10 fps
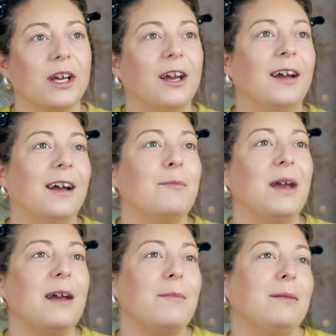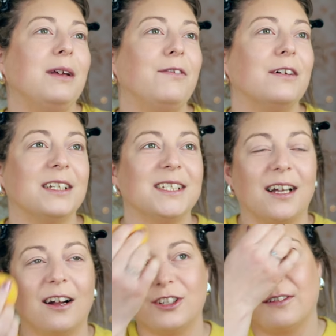Like it made me feel
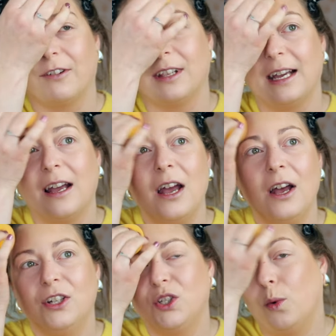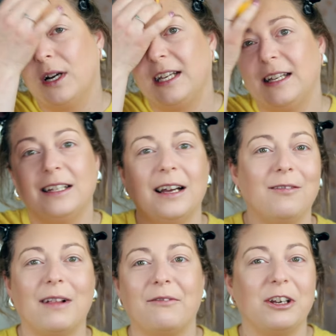nostalgic for like
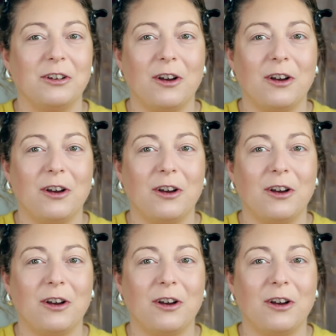2011